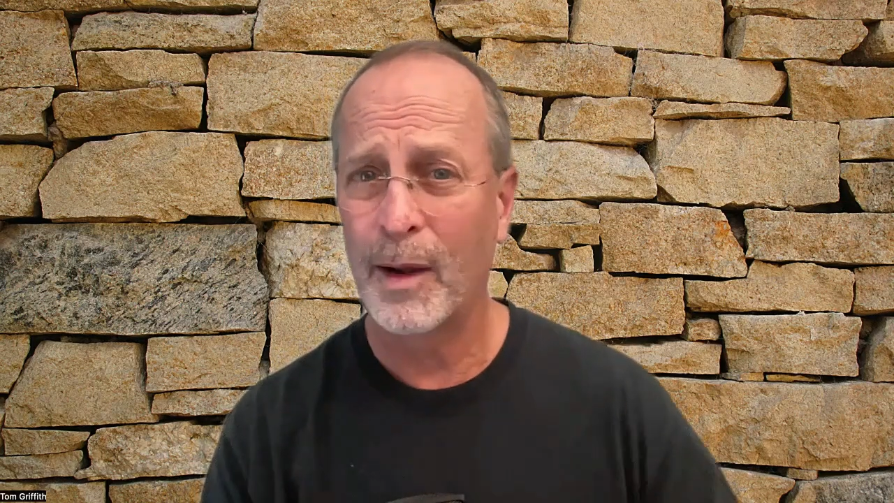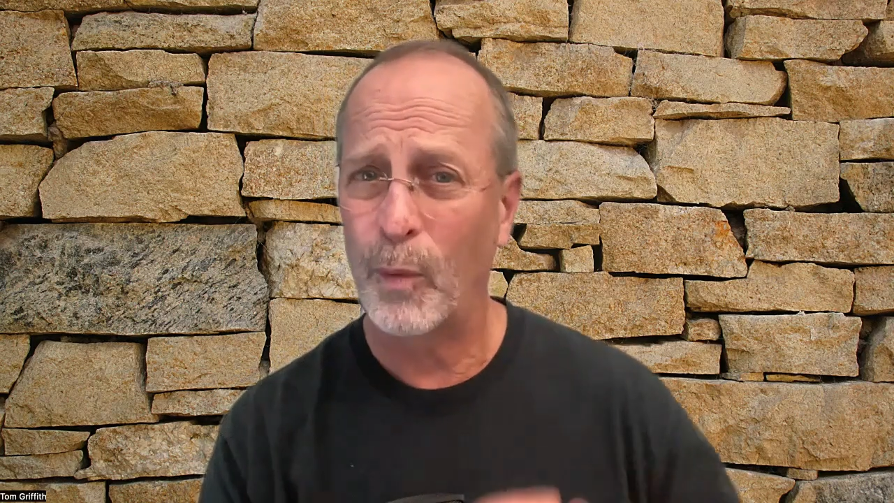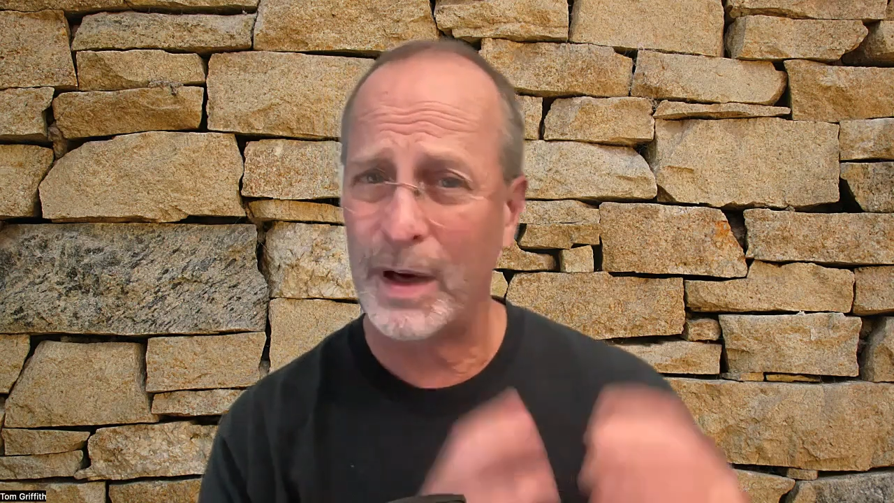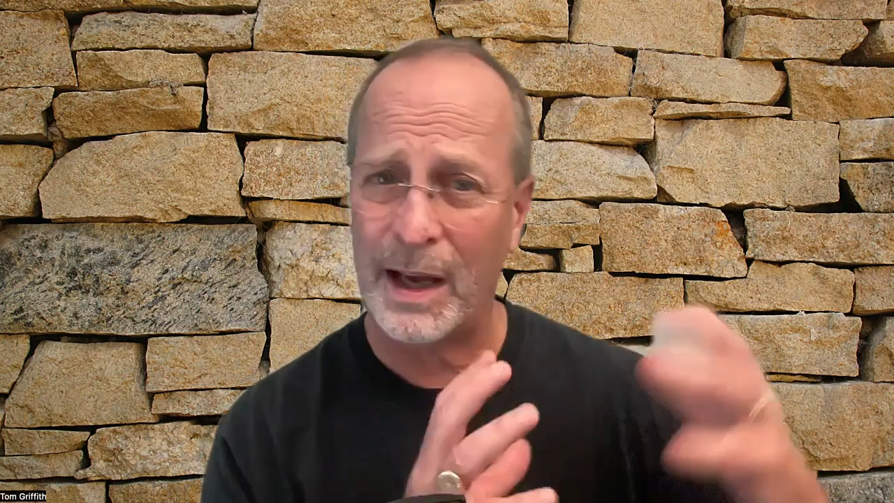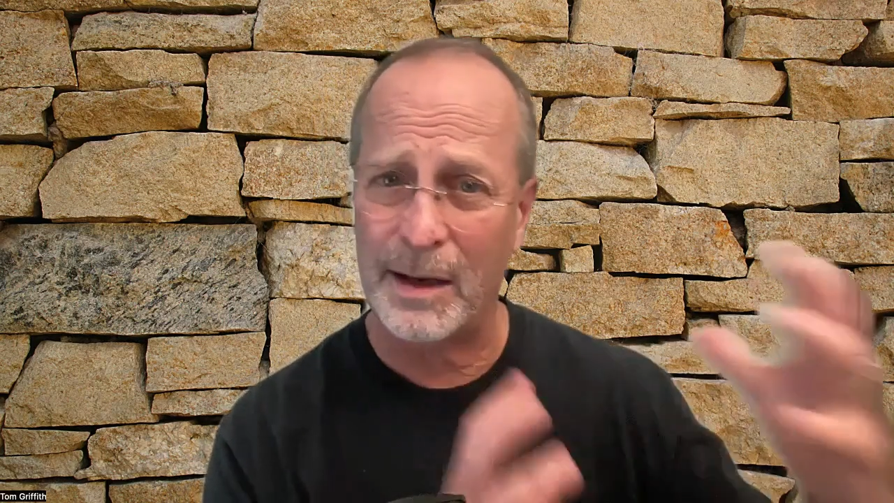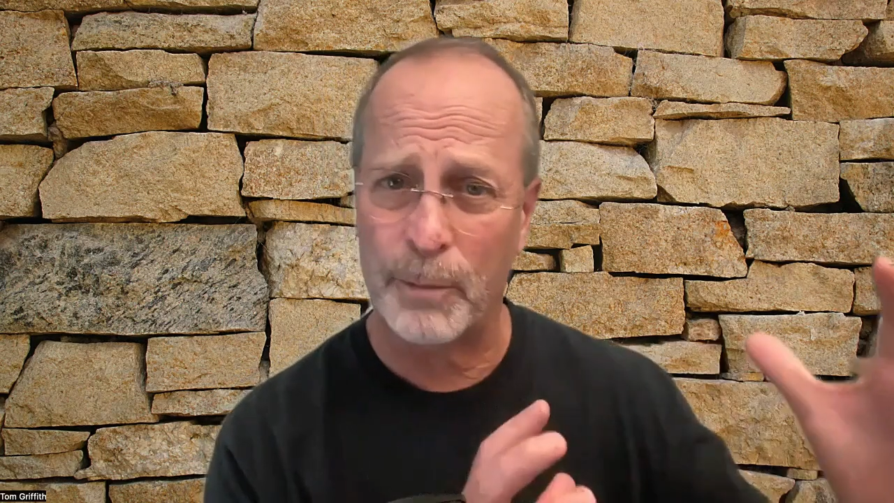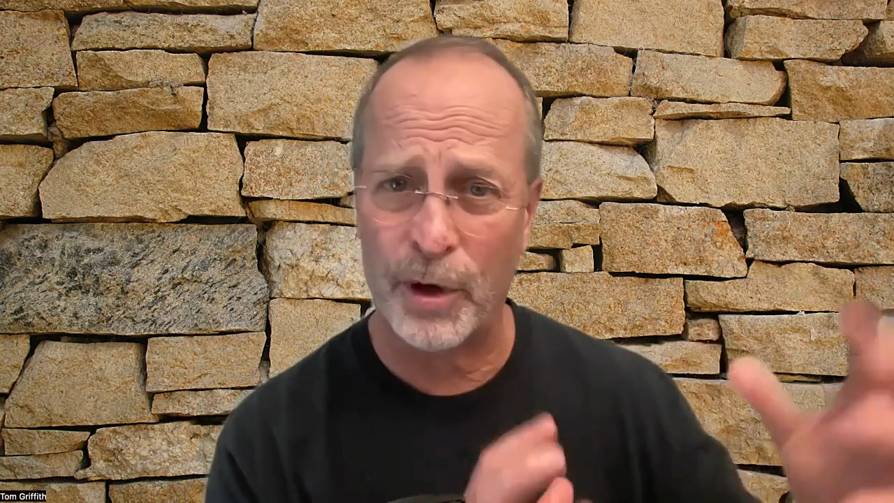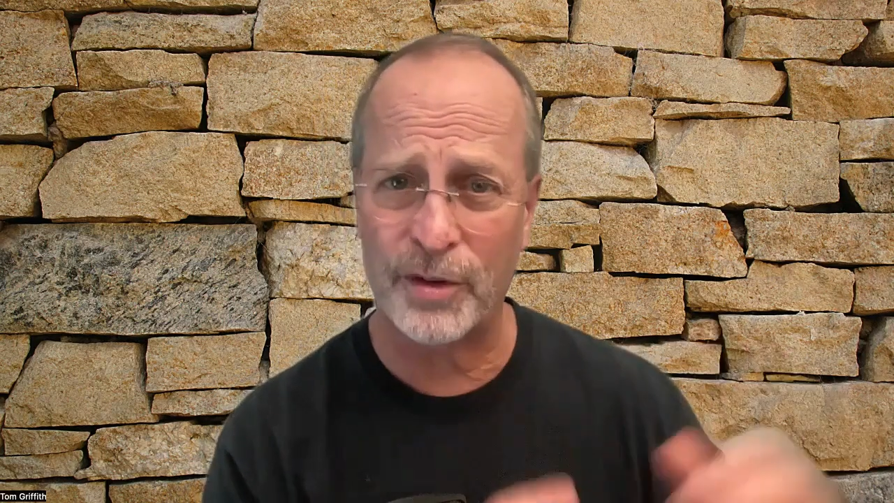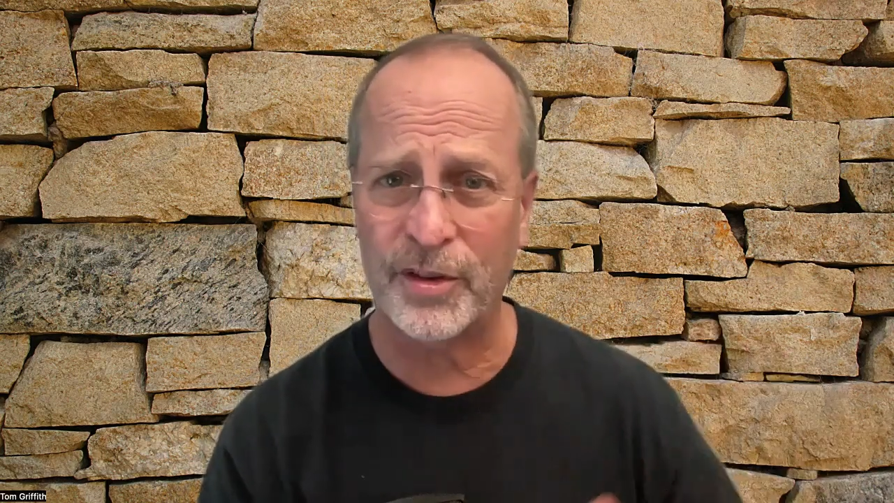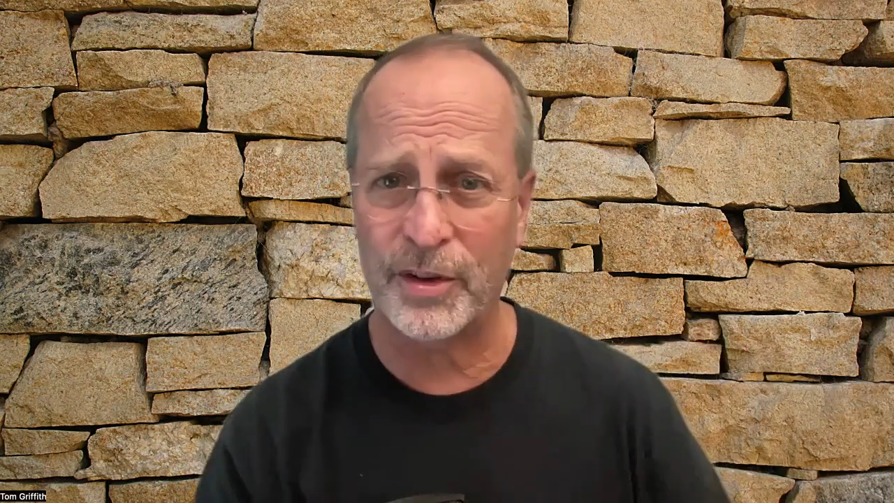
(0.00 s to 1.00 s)
what kind of
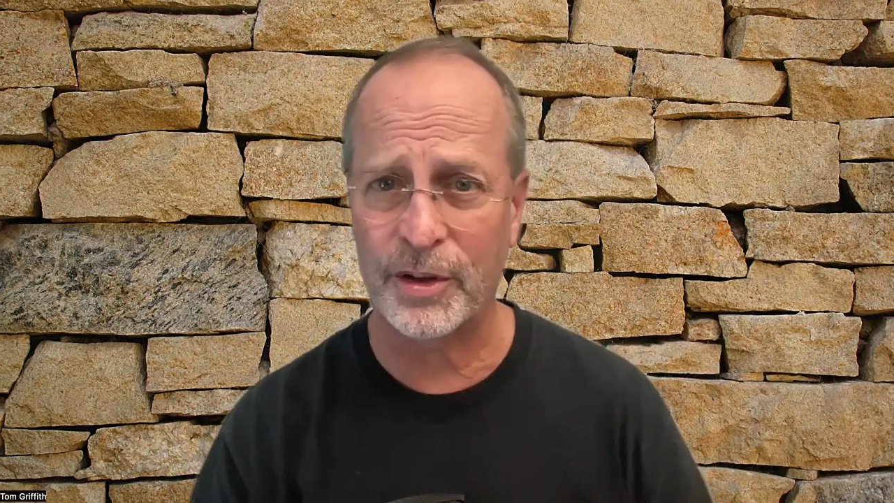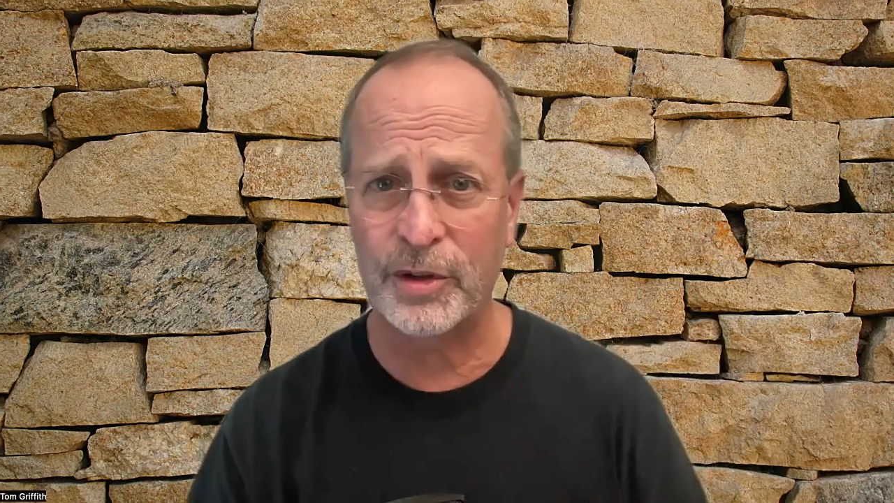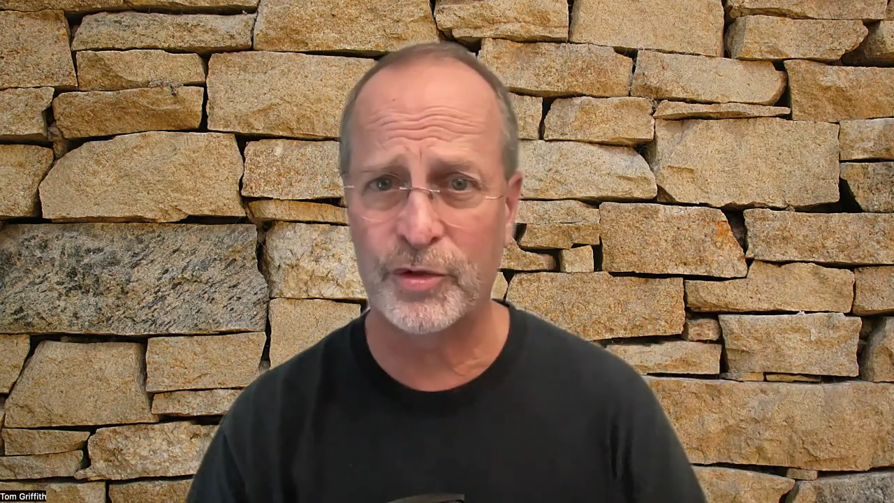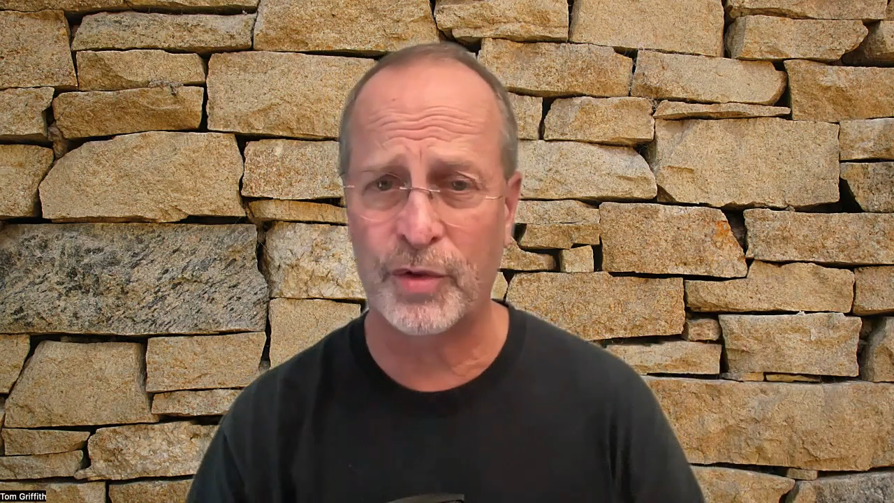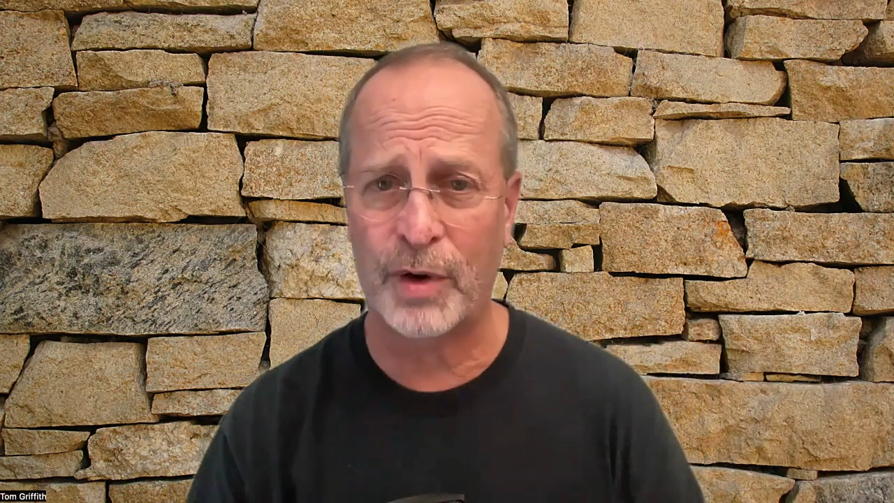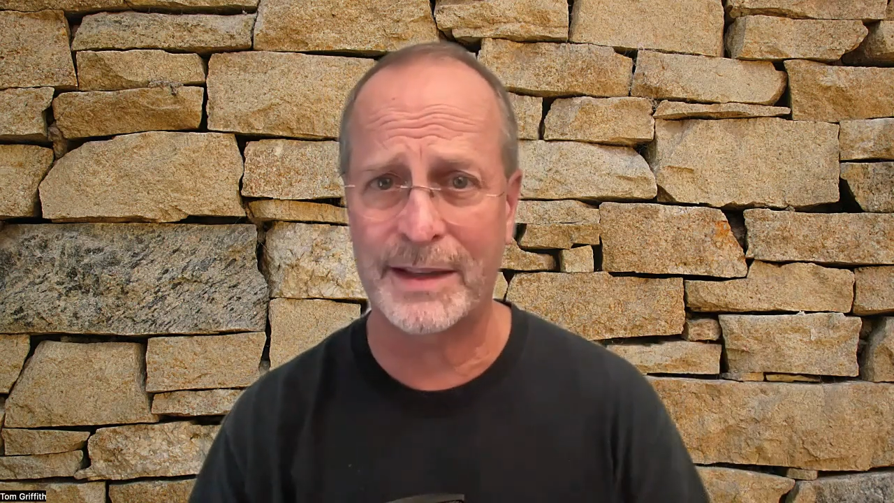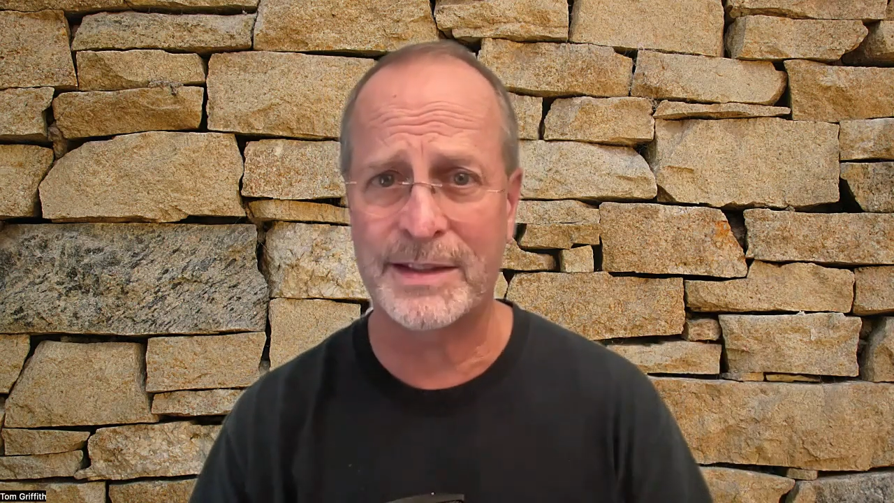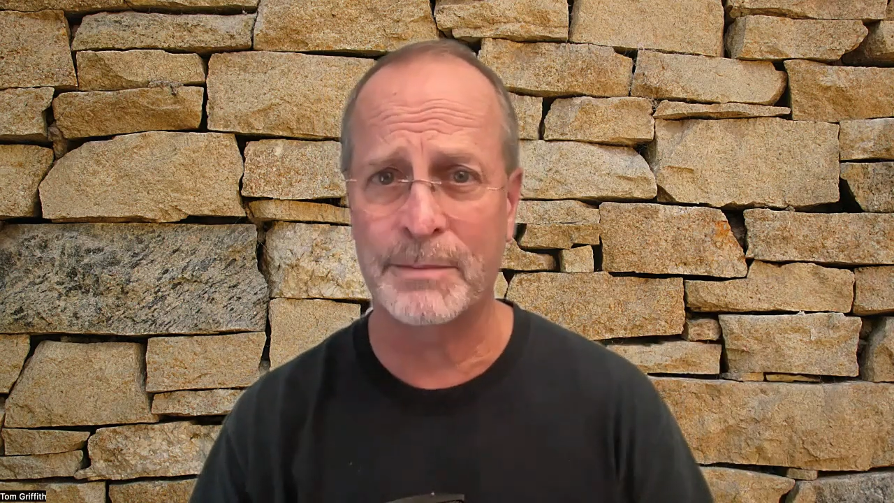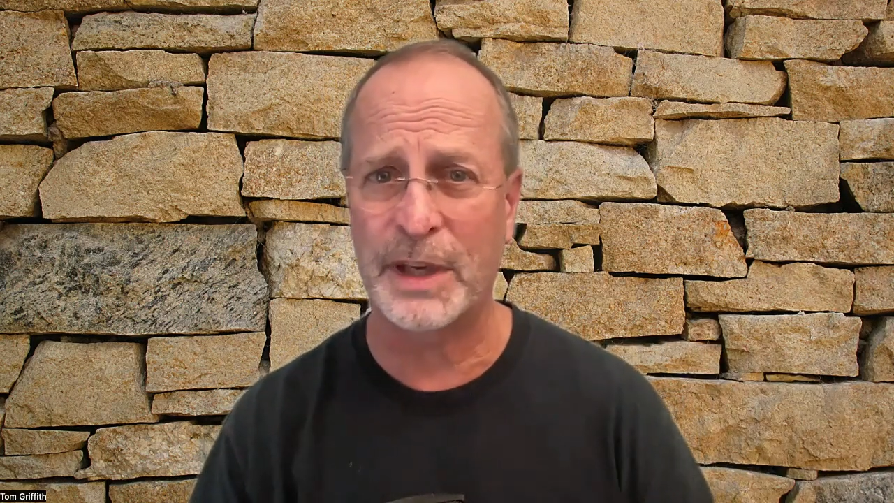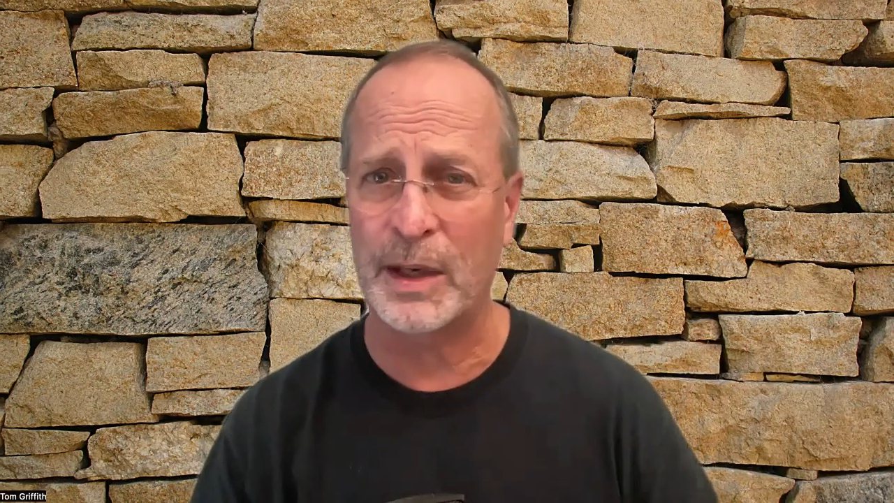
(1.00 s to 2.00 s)
person are you trying
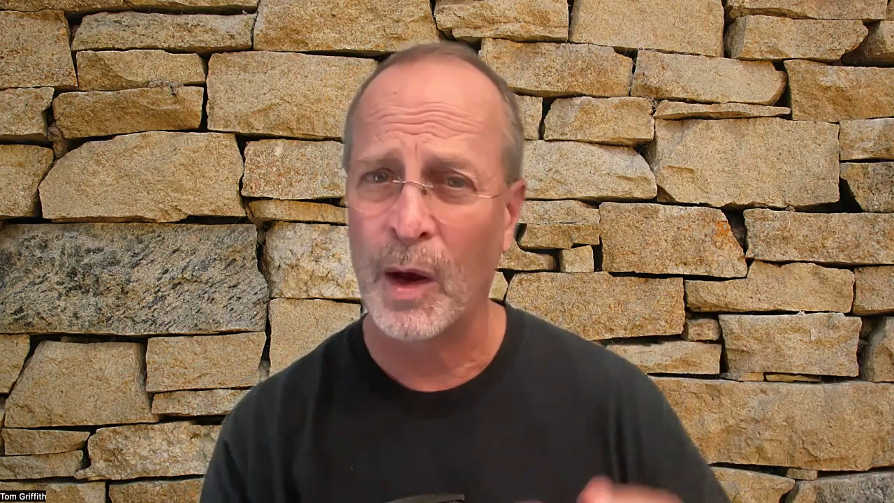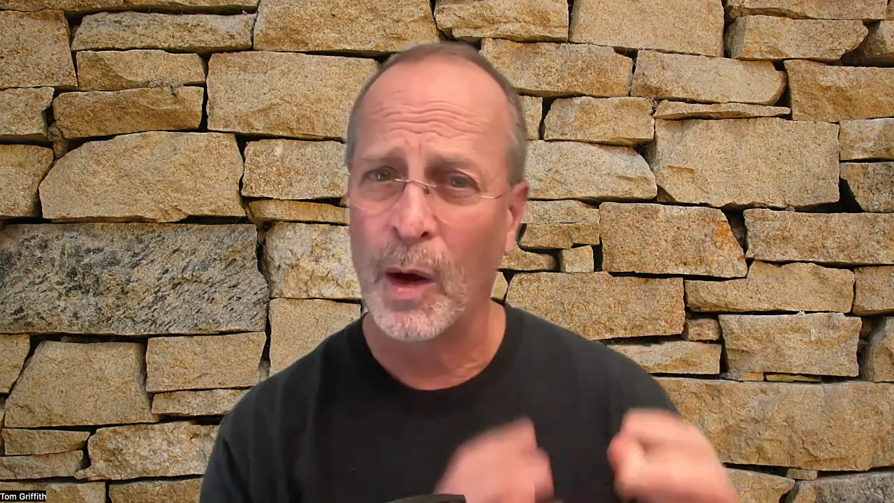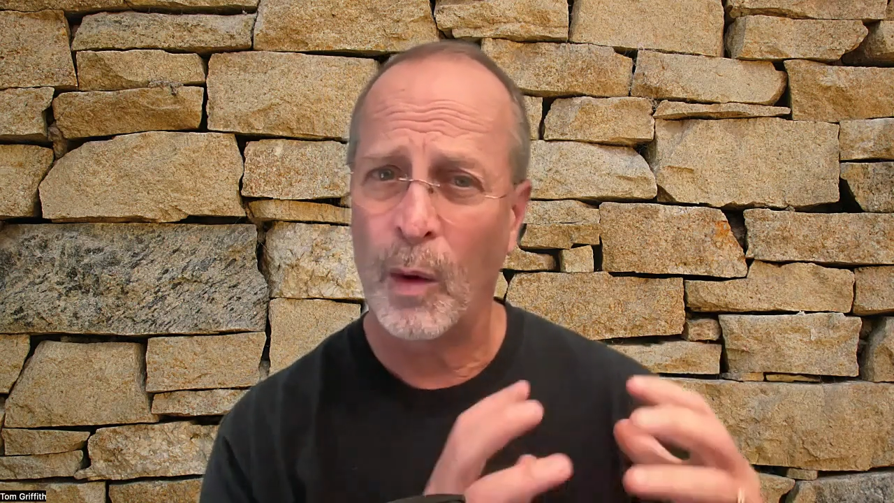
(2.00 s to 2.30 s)
to be?